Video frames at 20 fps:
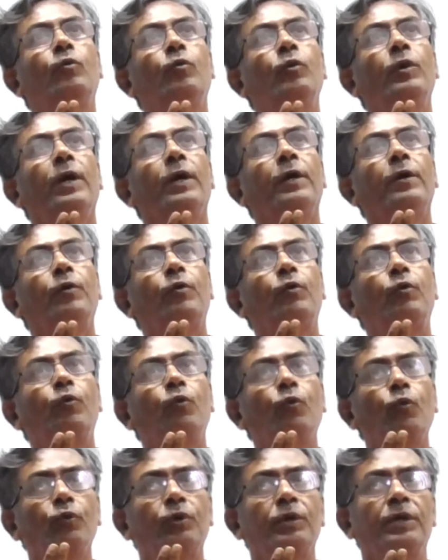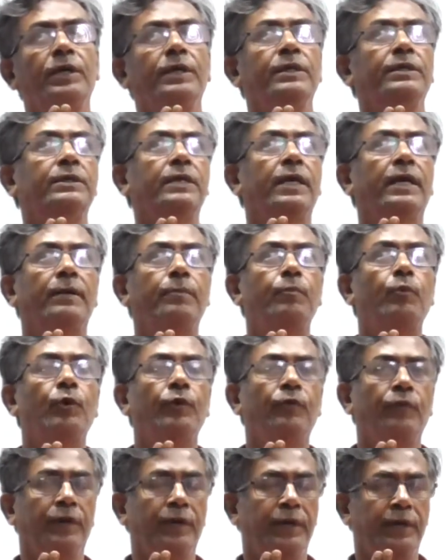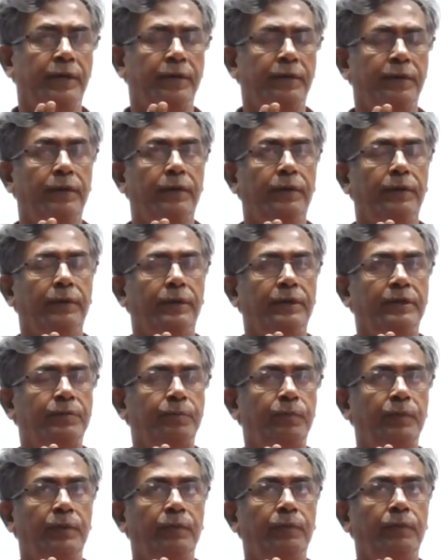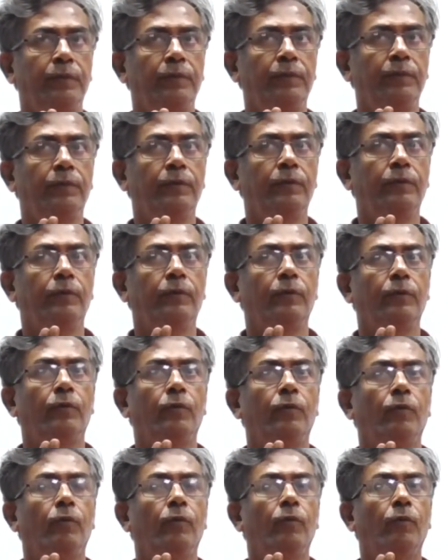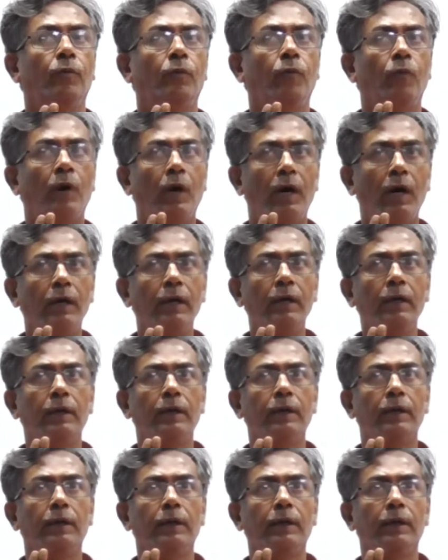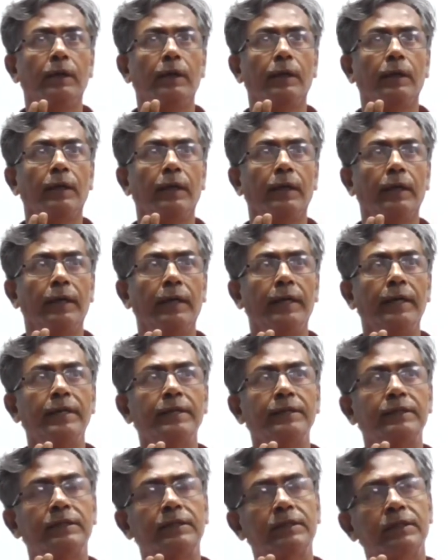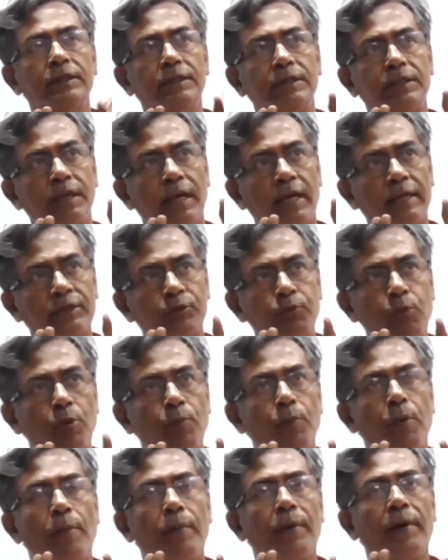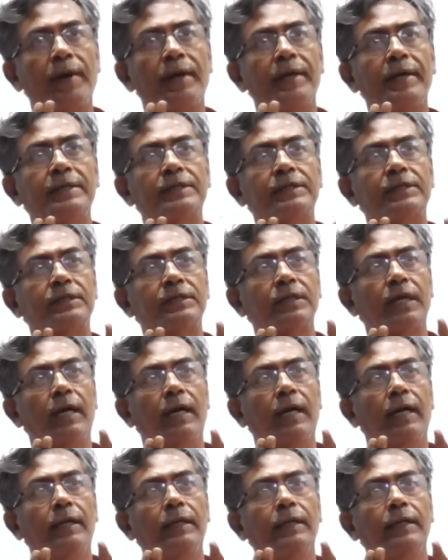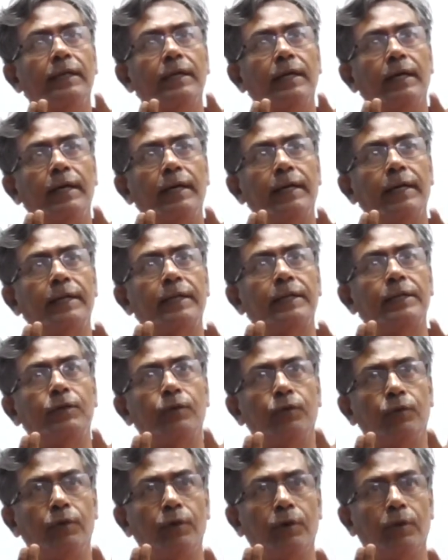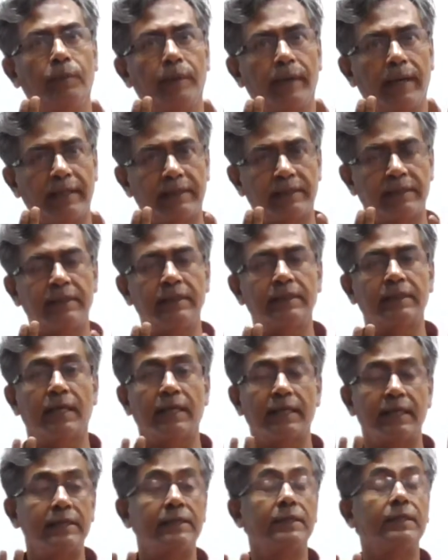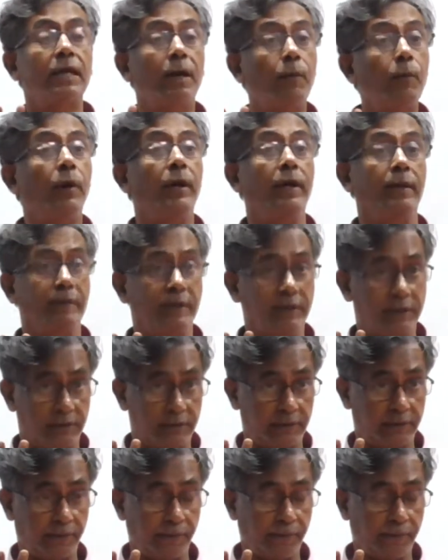the two things that motivated these people. One is the transport properties and the kinetic theory of gases, other is the thermodynamics.